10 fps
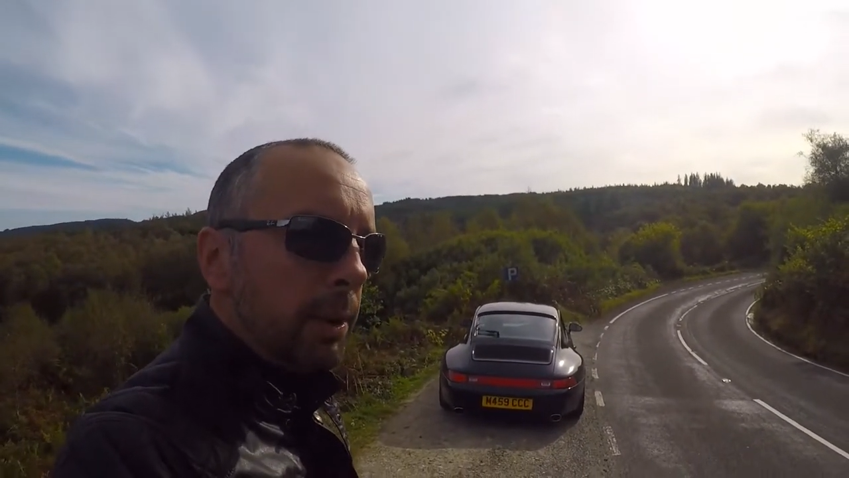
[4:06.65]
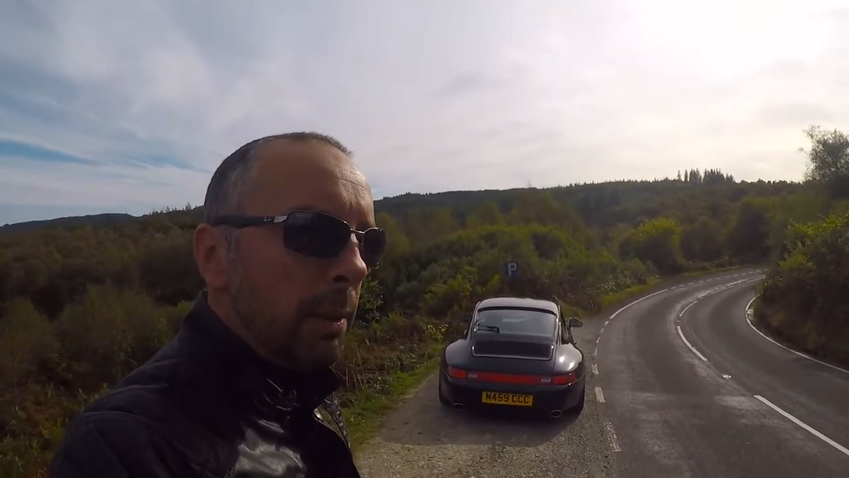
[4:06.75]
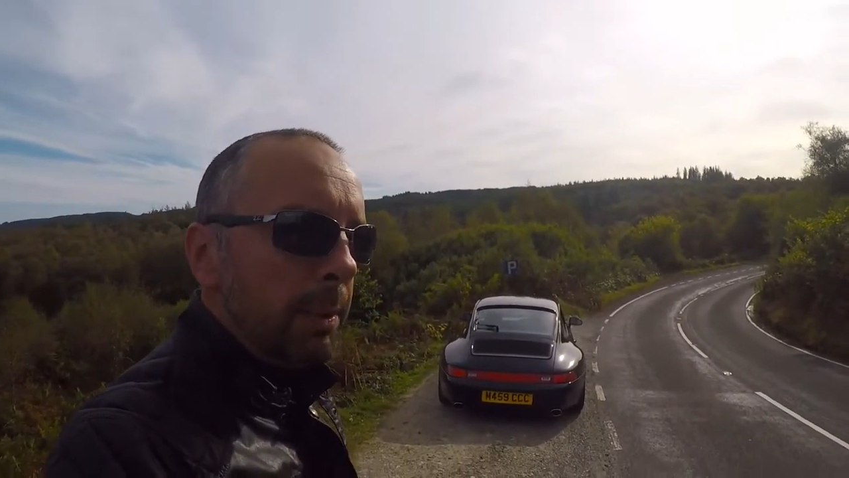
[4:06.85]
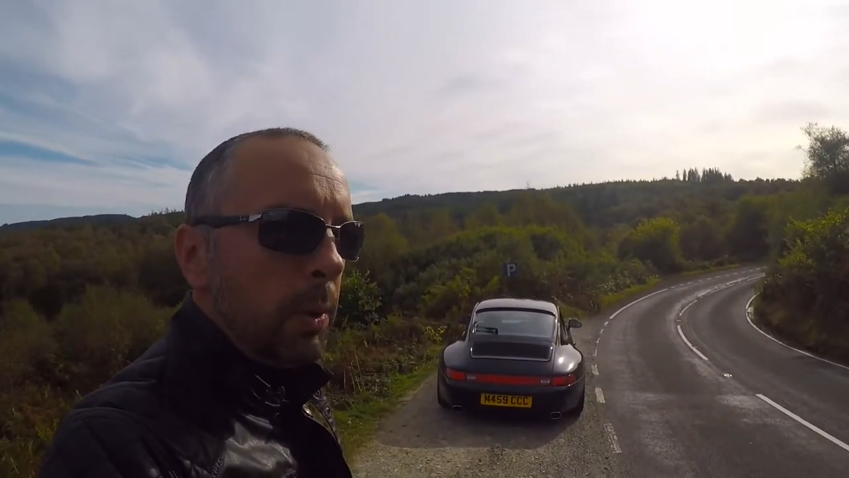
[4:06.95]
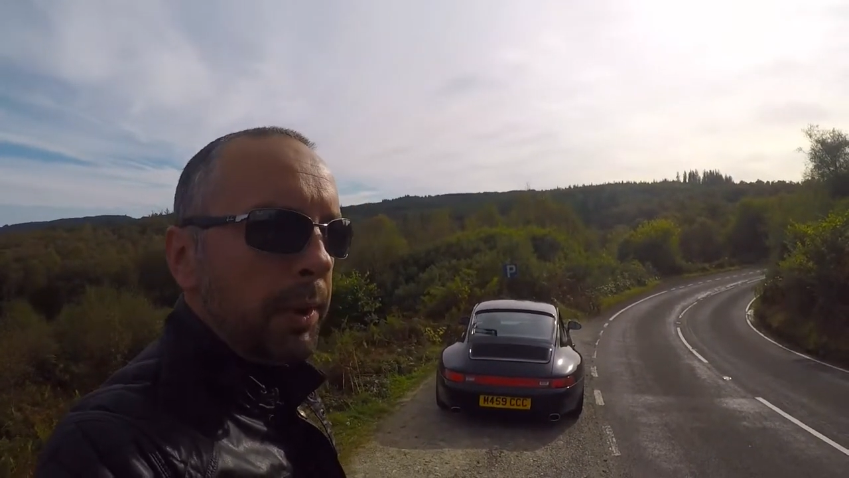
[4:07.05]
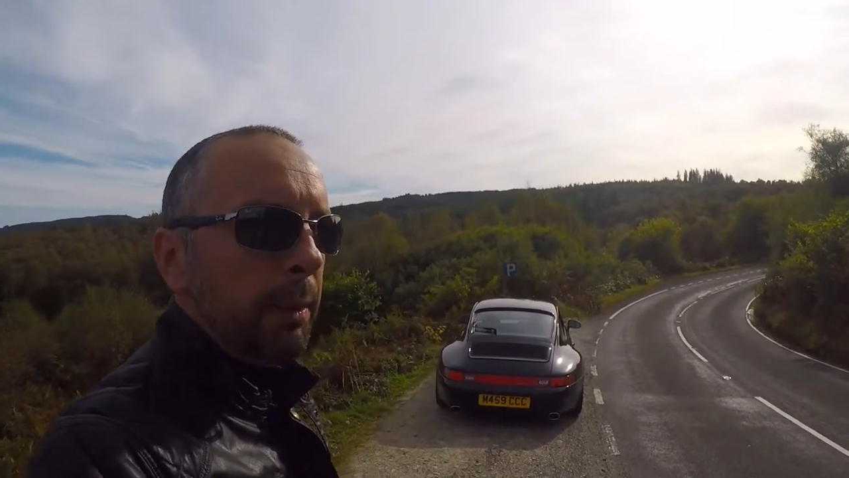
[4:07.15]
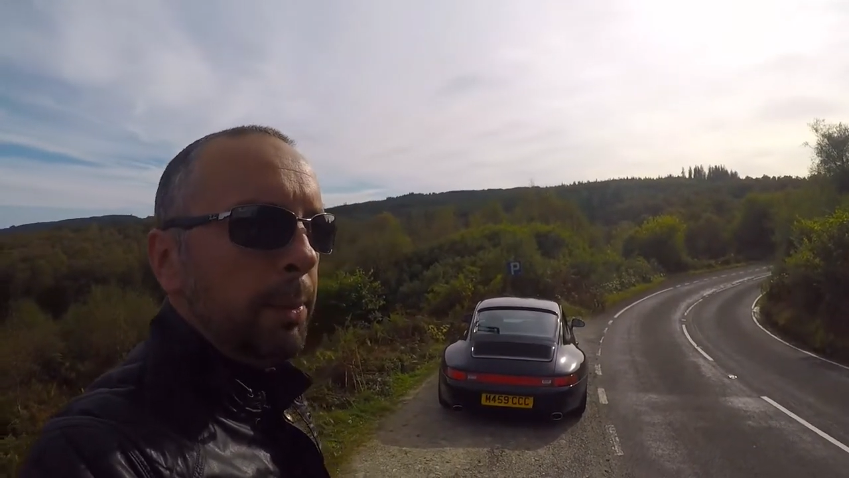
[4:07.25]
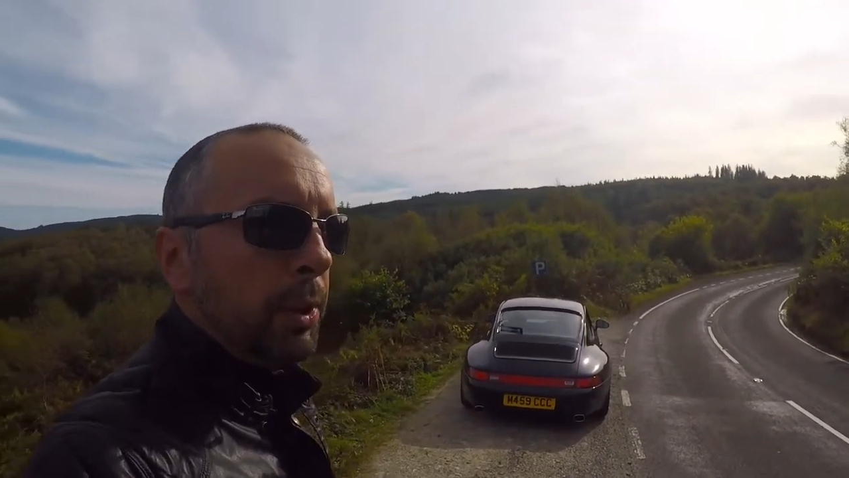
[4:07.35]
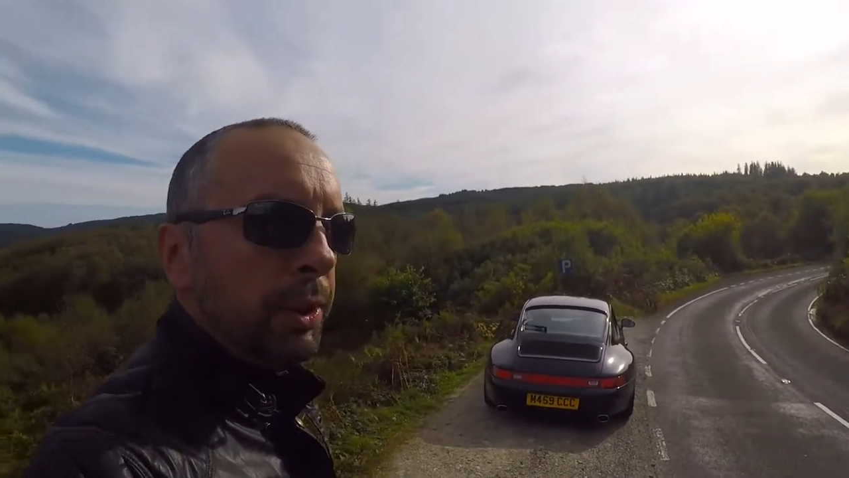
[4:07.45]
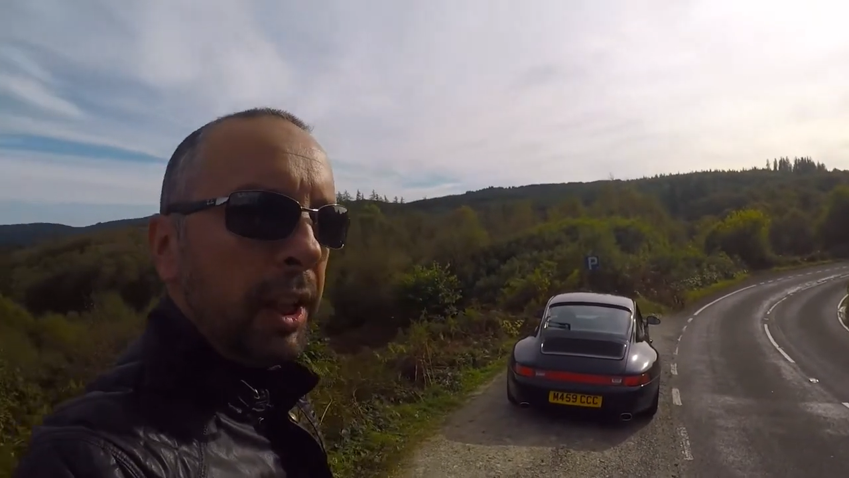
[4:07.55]
Some people think
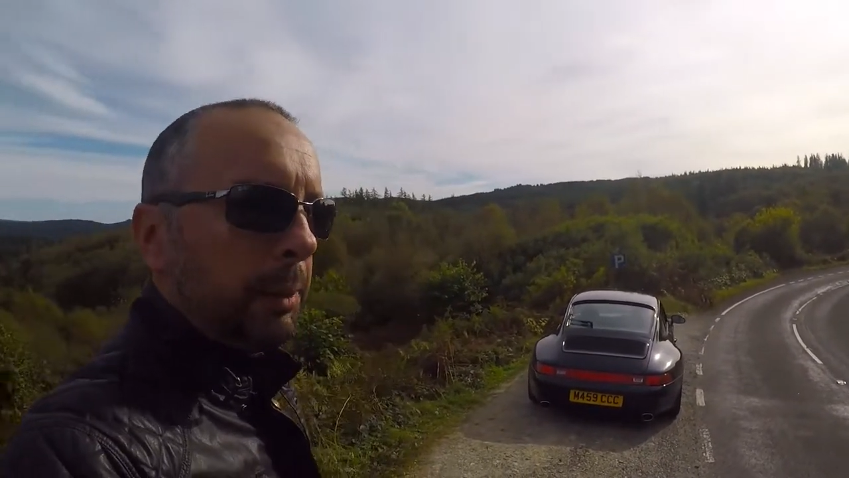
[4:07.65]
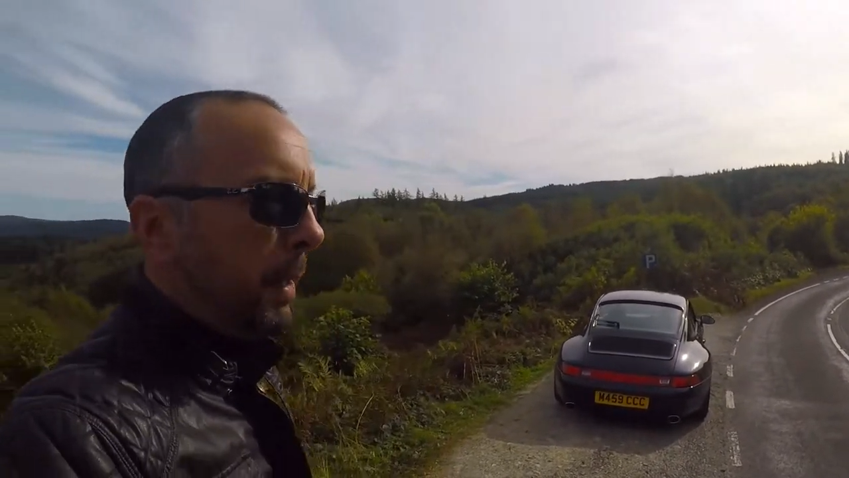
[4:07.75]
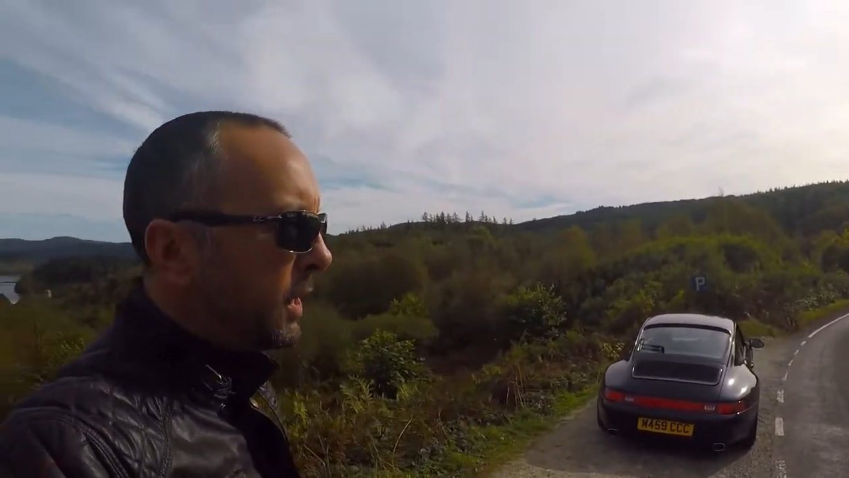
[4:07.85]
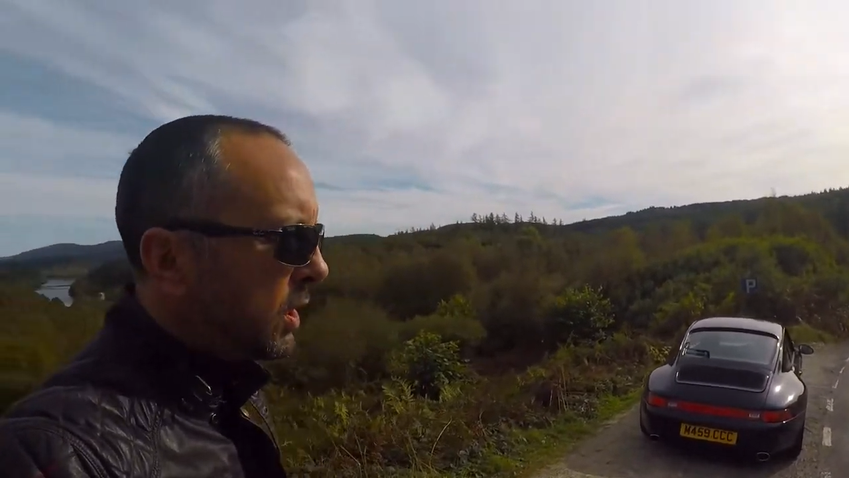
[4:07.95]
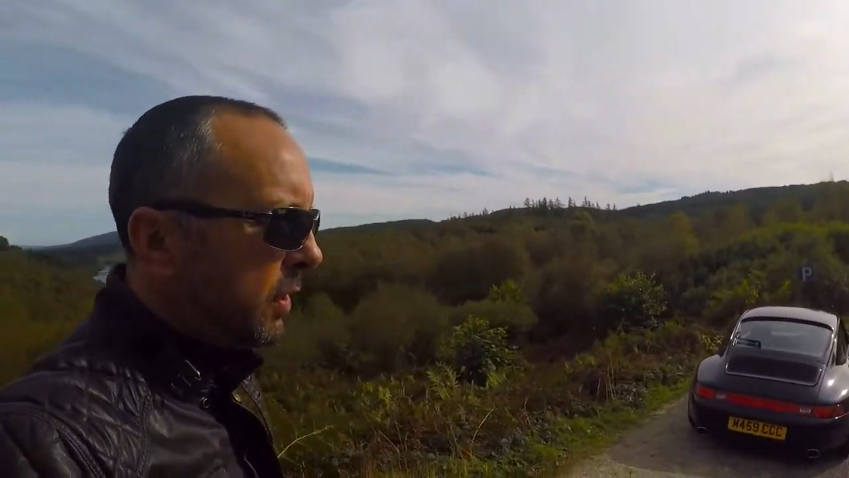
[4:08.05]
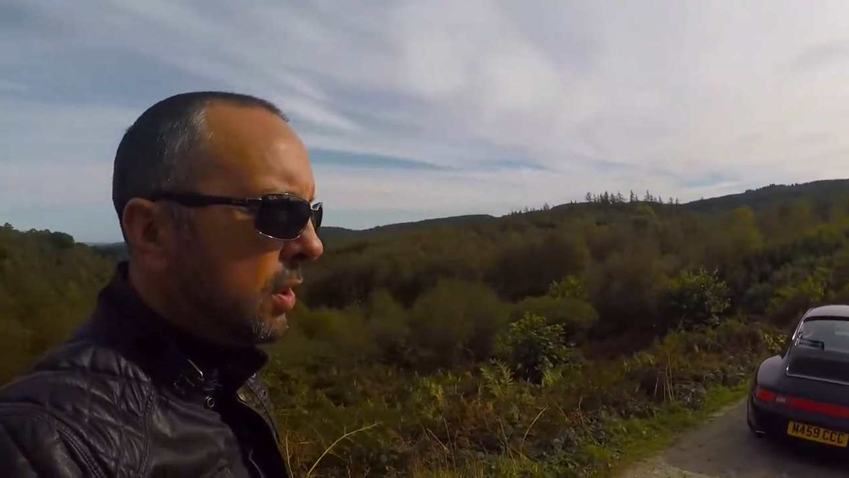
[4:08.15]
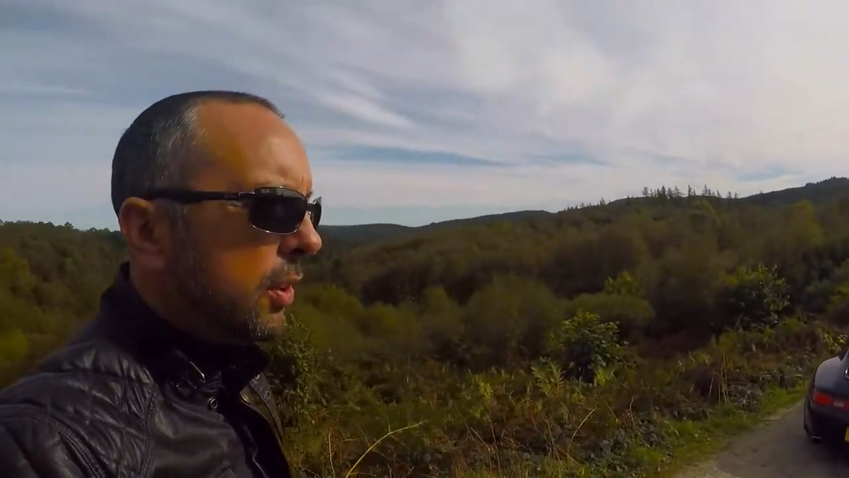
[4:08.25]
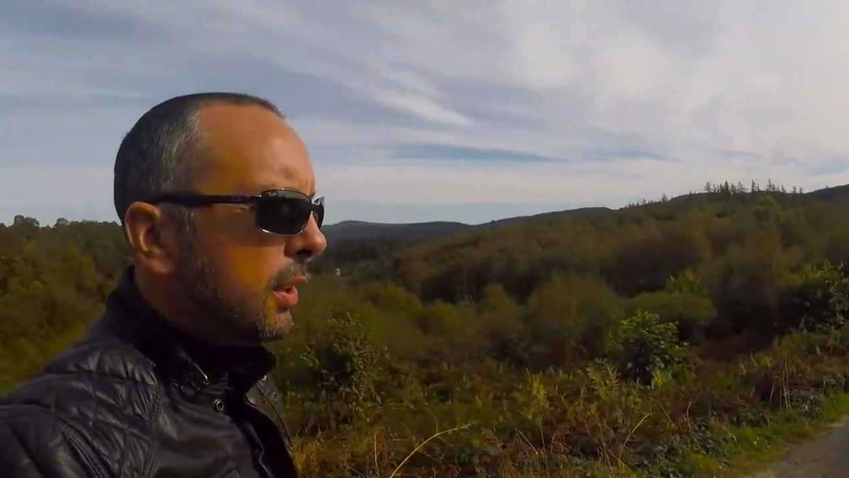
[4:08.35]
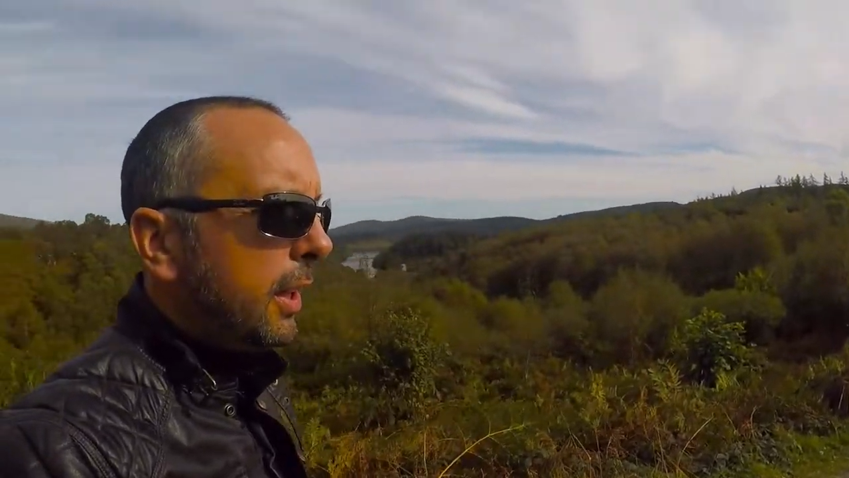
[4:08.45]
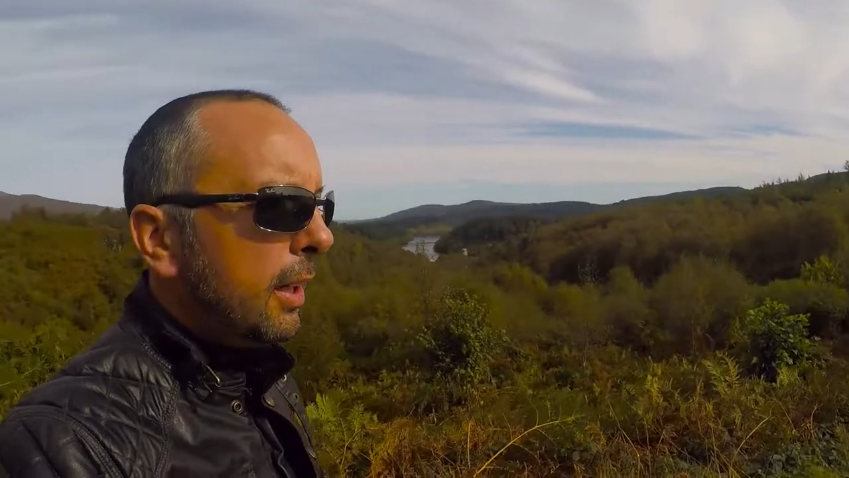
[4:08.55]
Porsches are expensive, they're not
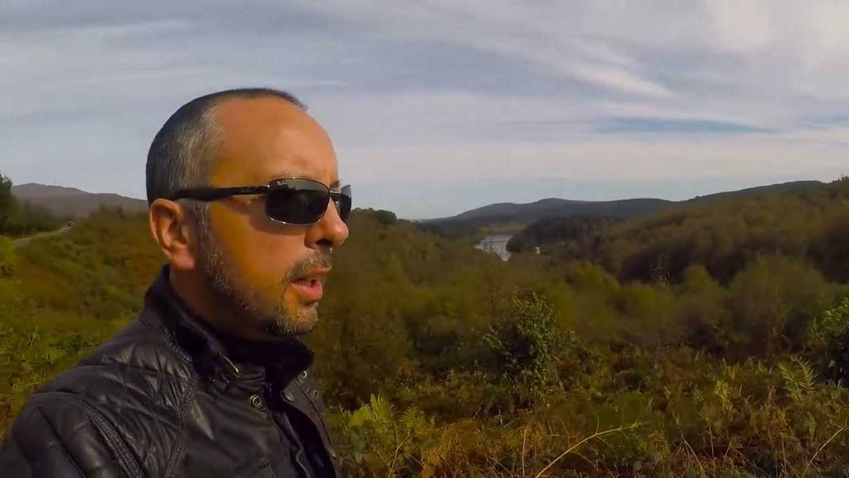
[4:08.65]
really.